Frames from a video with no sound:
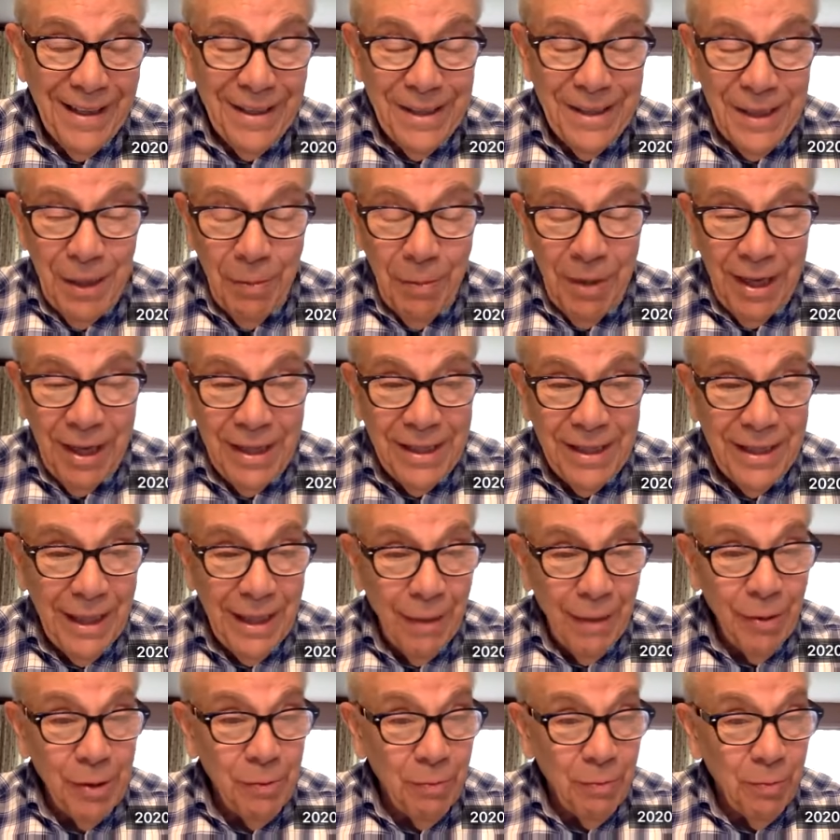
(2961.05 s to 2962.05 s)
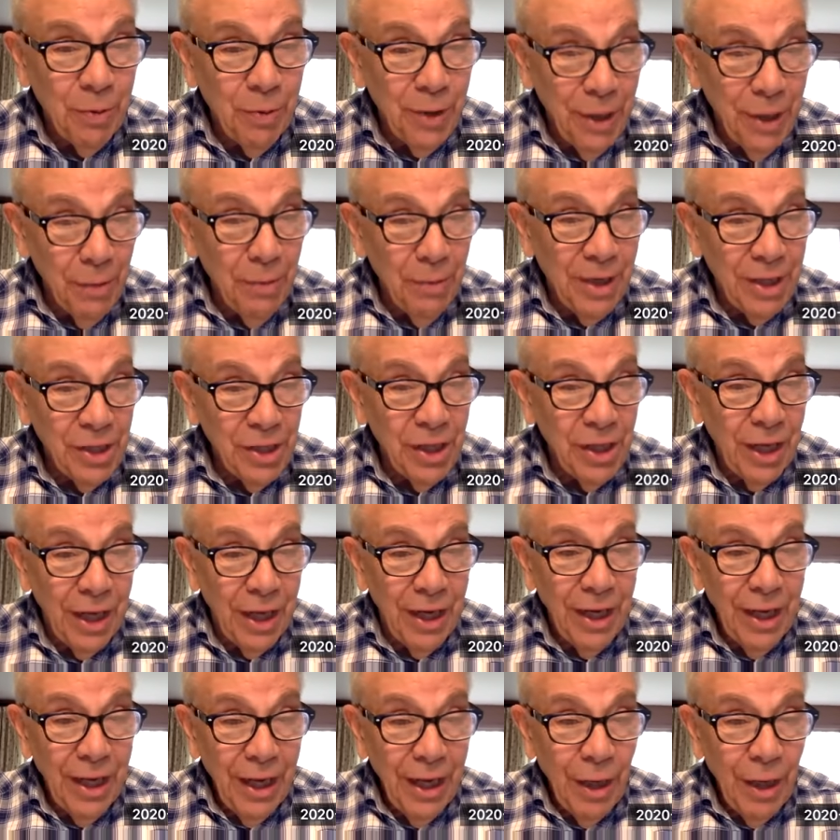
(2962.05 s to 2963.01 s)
CBS. And that was pretty much it.